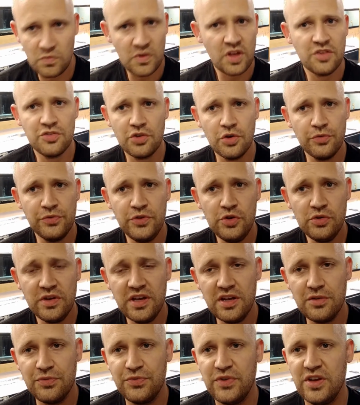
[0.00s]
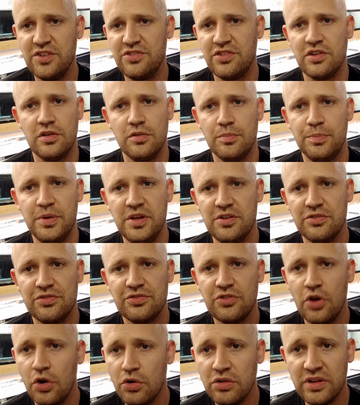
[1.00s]
So if you get a fish and it appears
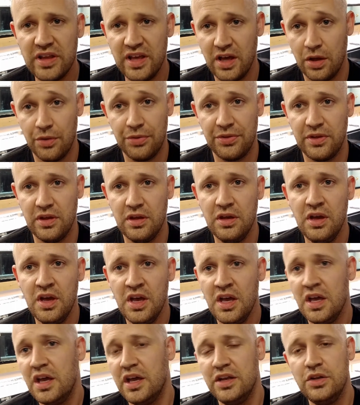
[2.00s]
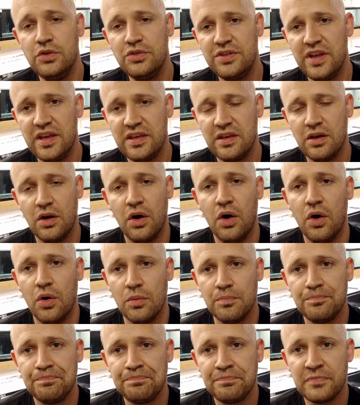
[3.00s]
totally healthy and you take it
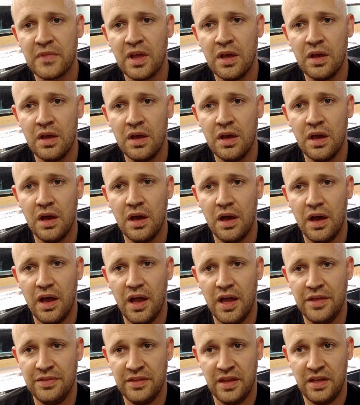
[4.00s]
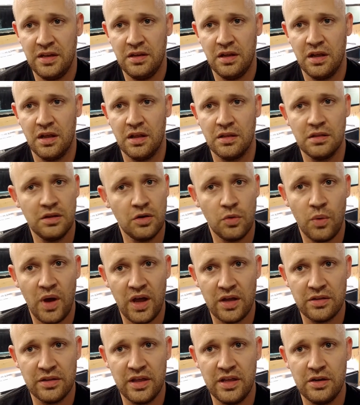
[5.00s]
home and then a little
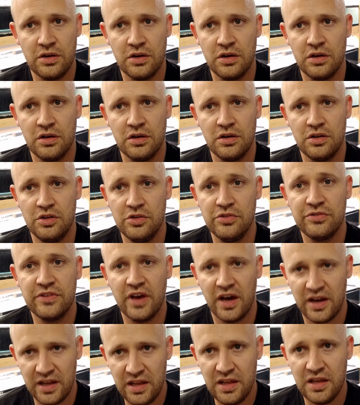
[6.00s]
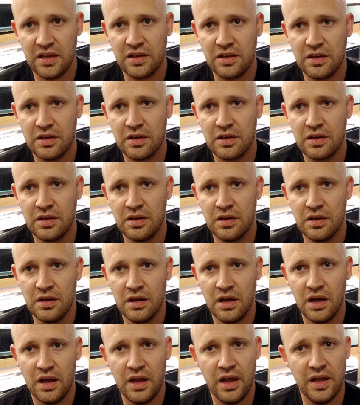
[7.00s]
while later you've got ick,
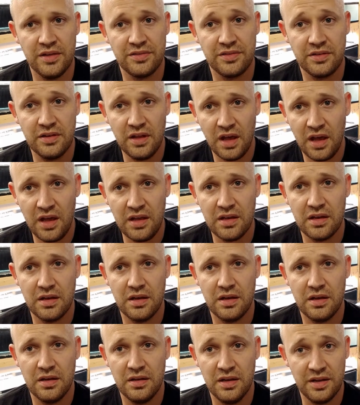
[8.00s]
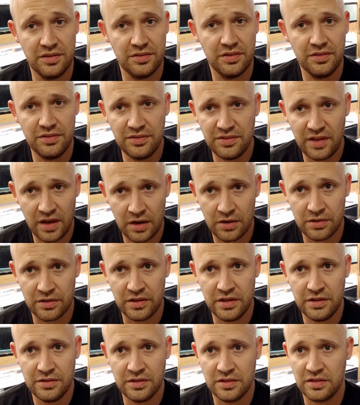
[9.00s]
it's not
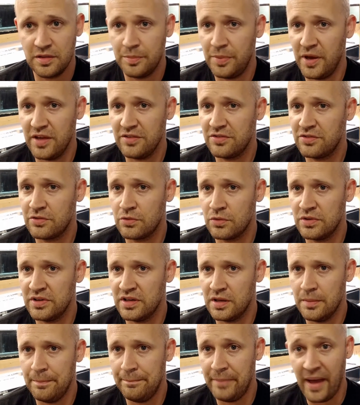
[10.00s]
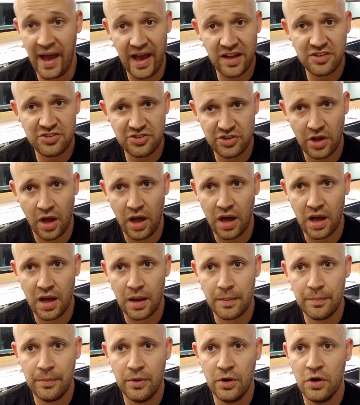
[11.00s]
necessarily that the pet store did a bad
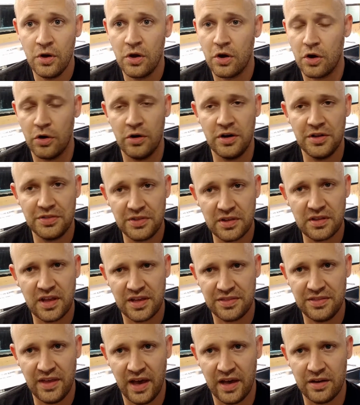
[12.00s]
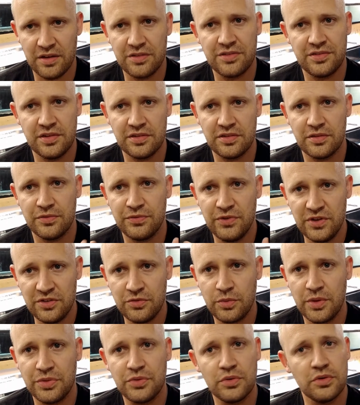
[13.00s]
job or anything like that. It's that the fish
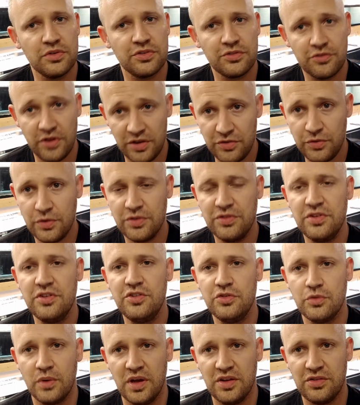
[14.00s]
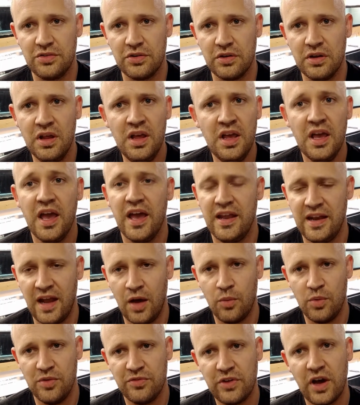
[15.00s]
went through a stressful situation and now
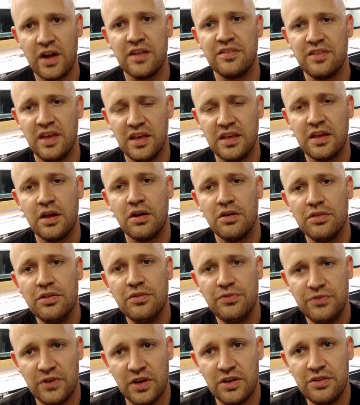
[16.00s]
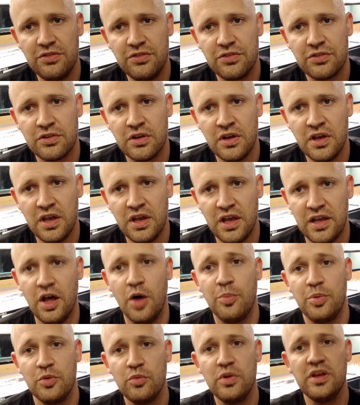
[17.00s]
we've got to take care of the fish and
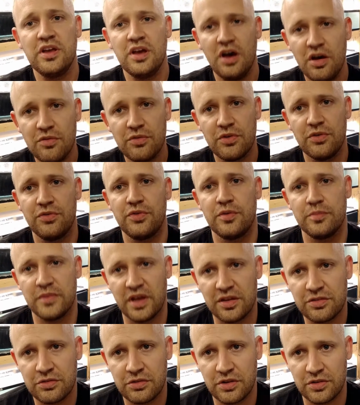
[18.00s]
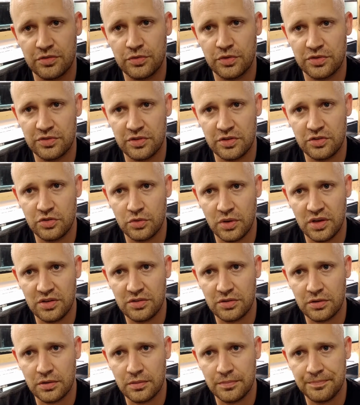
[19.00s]
help it recover from that stressful
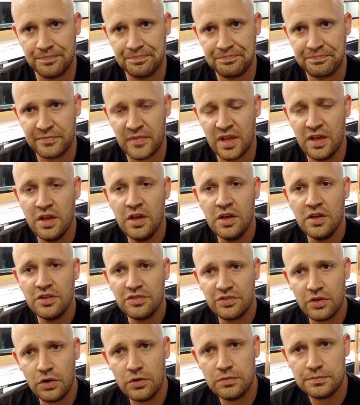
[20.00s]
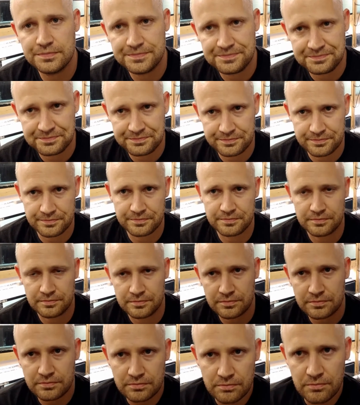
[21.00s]
situation. So
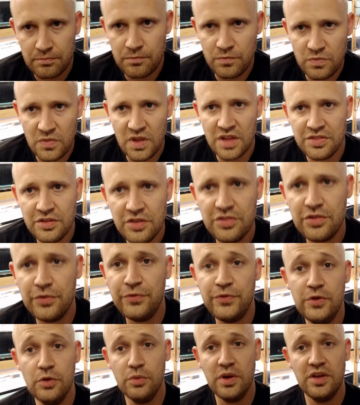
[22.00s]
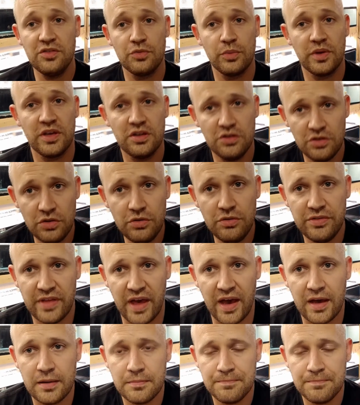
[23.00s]
there's a few ways we can do that.